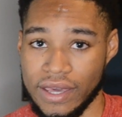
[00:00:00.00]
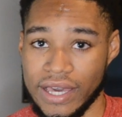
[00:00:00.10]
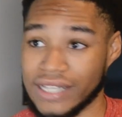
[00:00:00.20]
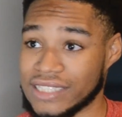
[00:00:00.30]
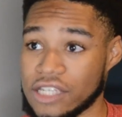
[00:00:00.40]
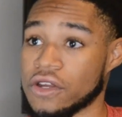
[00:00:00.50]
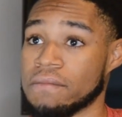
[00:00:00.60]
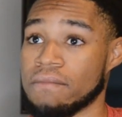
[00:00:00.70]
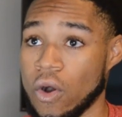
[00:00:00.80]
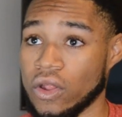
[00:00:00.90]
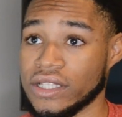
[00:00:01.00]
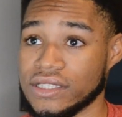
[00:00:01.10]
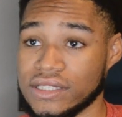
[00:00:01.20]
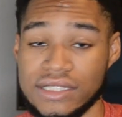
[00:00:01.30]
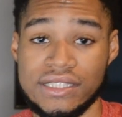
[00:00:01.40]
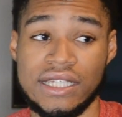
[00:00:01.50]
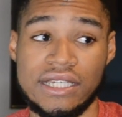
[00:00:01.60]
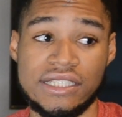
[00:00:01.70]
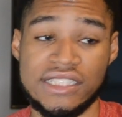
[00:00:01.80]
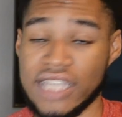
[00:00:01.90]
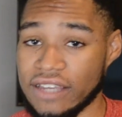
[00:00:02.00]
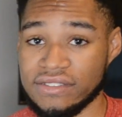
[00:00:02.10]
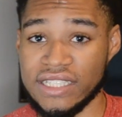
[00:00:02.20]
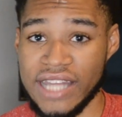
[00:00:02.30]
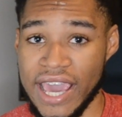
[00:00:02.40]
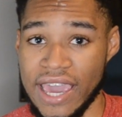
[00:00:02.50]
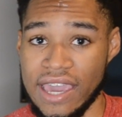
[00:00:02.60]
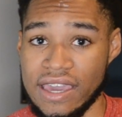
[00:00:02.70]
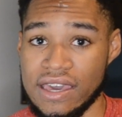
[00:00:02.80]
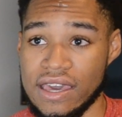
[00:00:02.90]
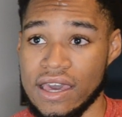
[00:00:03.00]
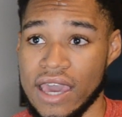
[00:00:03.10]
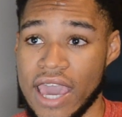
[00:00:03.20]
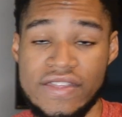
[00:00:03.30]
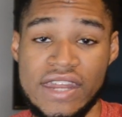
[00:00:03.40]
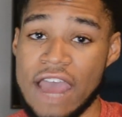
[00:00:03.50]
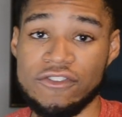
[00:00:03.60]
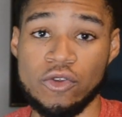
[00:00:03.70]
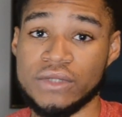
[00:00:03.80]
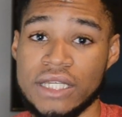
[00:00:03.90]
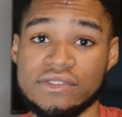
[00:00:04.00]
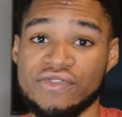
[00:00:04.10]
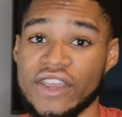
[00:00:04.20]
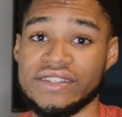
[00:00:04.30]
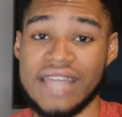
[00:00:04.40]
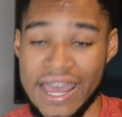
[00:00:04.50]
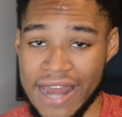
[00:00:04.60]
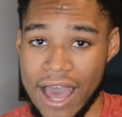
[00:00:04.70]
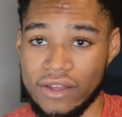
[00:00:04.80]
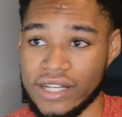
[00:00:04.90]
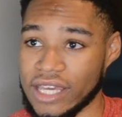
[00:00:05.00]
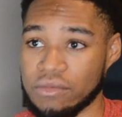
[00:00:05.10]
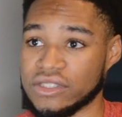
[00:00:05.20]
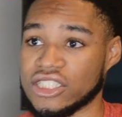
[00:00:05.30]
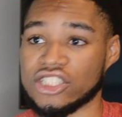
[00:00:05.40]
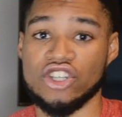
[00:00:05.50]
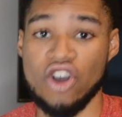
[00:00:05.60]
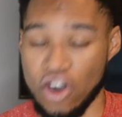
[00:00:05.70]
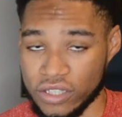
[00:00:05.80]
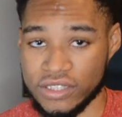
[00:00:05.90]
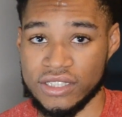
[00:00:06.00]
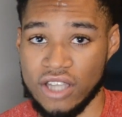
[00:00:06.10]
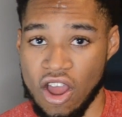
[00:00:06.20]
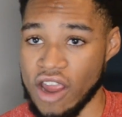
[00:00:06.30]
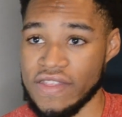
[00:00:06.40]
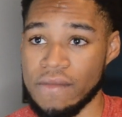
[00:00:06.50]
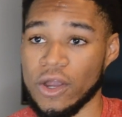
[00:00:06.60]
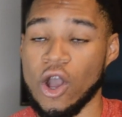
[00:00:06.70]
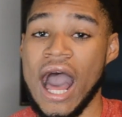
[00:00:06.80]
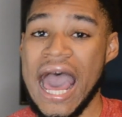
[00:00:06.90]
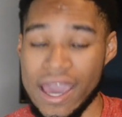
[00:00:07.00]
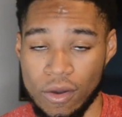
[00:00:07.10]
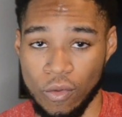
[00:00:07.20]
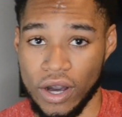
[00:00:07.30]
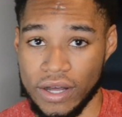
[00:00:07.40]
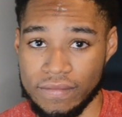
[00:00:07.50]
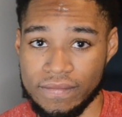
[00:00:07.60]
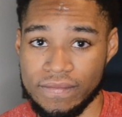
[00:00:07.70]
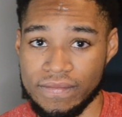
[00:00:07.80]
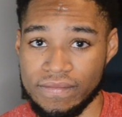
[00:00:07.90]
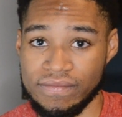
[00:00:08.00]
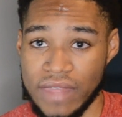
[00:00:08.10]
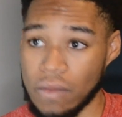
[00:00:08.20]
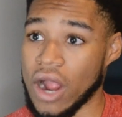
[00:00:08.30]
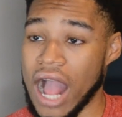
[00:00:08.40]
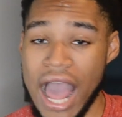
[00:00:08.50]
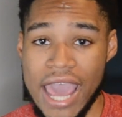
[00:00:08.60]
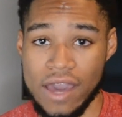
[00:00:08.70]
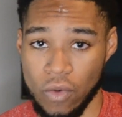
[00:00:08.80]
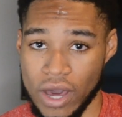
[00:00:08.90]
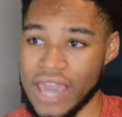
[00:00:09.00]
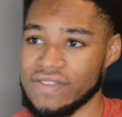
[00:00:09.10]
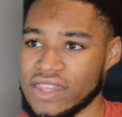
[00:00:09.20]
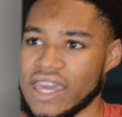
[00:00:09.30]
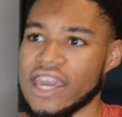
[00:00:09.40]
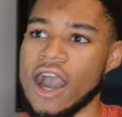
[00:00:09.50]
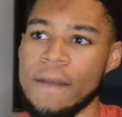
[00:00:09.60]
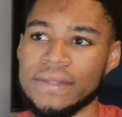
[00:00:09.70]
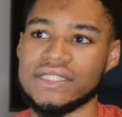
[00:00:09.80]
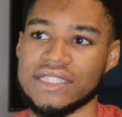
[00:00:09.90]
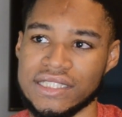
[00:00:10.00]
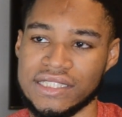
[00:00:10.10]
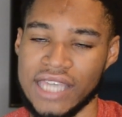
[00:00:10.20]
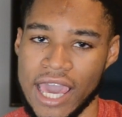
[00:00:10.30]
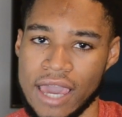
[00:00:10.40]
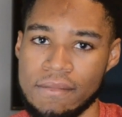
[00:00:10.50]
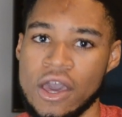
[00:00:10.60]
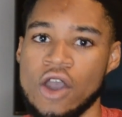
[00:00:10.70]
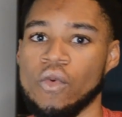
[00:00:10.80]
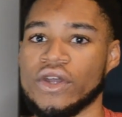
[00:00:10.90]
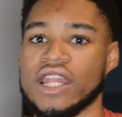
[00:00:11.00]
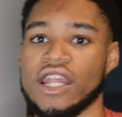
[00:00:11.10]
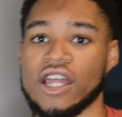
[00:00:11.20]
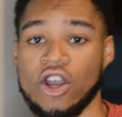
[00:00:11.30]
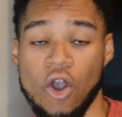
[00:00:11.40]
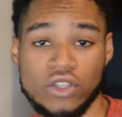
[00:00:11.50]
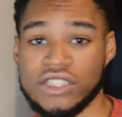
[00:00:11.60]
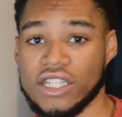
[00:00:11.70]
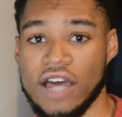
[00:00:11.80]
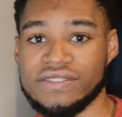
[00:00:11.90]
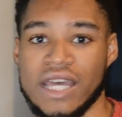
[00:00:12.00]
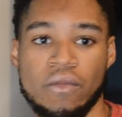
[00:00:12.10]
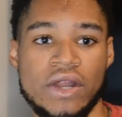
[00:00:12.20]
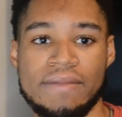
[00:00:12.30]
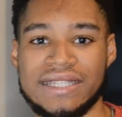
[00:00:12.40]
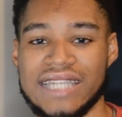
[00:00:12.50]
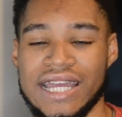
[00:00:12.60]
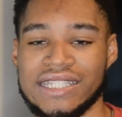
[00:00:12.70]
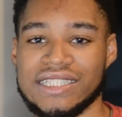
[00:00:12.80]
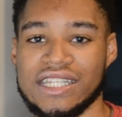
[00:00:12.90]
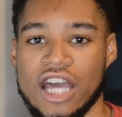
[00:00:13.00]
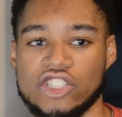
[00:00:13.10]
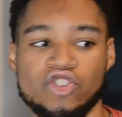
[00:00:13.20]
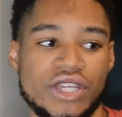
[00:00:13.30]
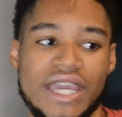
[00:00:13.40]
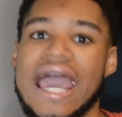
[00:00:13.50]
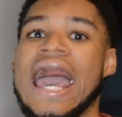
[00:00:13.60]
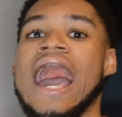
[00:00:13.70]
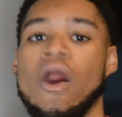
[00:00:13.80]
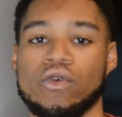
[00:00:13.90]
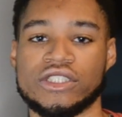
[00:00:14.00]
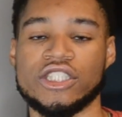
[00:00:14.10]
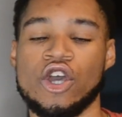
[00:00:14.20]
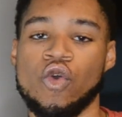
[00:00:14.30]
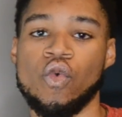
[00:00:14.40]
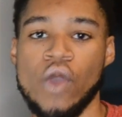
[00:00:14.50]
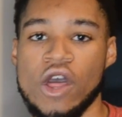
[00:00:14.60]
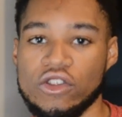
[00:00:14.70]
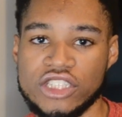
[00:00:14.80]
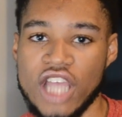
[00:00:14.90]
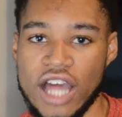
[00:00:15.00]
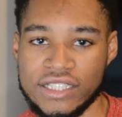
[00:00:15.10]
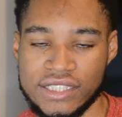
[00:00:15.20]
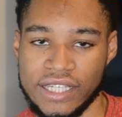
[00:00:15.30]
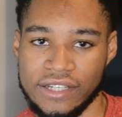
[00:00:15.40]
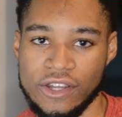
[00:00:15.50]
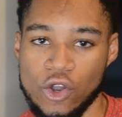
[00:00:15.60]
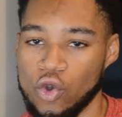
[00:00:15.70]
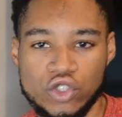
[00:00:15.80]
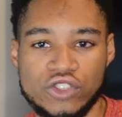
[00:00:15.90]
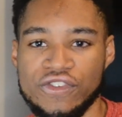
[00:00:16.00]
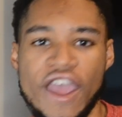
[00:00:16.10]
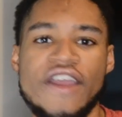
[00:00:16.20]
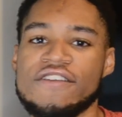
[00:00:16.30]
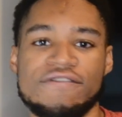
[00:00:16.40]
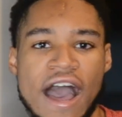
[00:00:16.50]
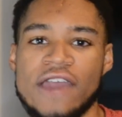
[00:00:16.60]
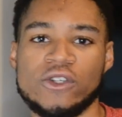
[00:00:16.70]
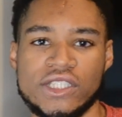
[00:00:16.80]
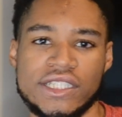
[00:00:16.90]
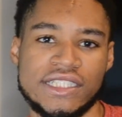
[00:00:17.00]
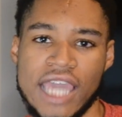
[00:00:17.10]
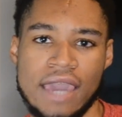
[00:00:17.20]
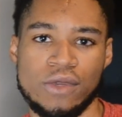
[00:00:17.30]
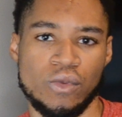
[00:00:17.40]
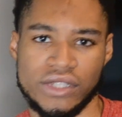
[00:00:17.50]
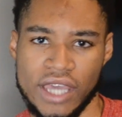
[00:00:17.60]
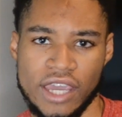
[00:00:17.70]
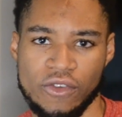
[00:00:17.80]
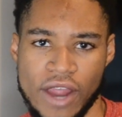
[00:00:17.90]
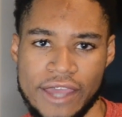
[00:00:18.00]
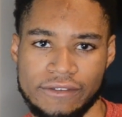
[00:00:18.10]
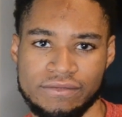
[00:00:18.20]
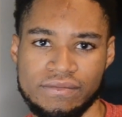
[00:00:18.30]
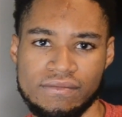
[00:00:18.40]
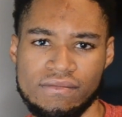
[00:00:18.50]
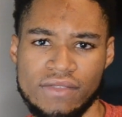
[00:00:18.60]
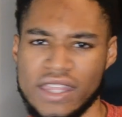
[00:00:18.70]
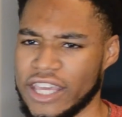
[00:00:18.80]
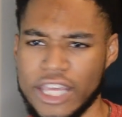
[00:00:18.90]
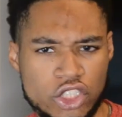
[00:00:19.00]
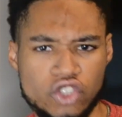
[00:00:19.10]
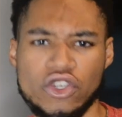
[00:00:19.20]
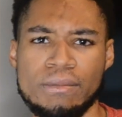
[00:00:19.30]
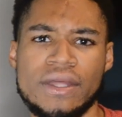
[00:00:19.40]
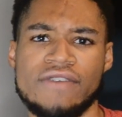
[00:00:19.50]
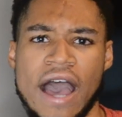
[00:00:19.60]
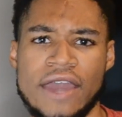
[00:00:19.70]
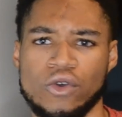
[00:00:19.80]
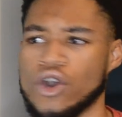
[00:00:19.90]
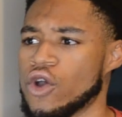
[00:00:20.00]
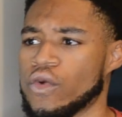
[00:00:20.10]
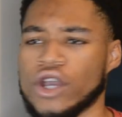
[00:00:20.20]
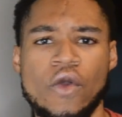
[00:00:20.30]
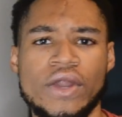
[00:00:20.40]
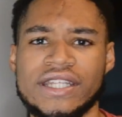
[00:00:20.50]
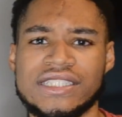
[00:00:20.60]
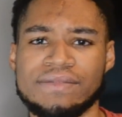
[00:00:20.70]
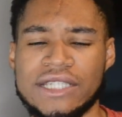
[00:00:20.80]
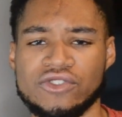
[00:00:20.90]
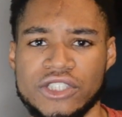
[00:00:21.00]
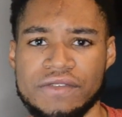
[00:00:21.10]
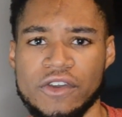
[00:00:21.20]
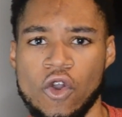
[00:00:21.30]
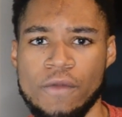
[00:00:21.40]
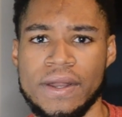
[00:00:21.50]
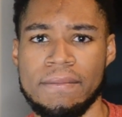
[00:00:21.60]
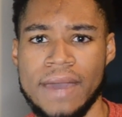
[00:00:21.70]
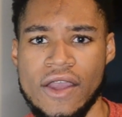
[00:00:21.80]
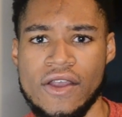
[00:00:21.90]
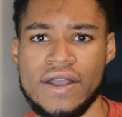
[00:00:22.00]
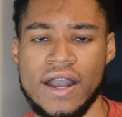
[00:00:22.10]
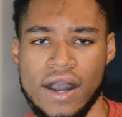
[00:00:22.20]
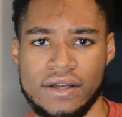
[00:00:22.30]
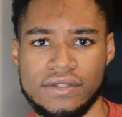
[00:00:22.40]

It's either Mullins saves the day, and then after teams figured that out, it was just cooked. All right, they were Iowa. They were Iowa. And then they come into this game with Colston Loveset, one of the best tight ends in the country, out. Will Johnson, who's very vital to this game, you would think, right? Extremely vital. We're going against the best receiving corps in America.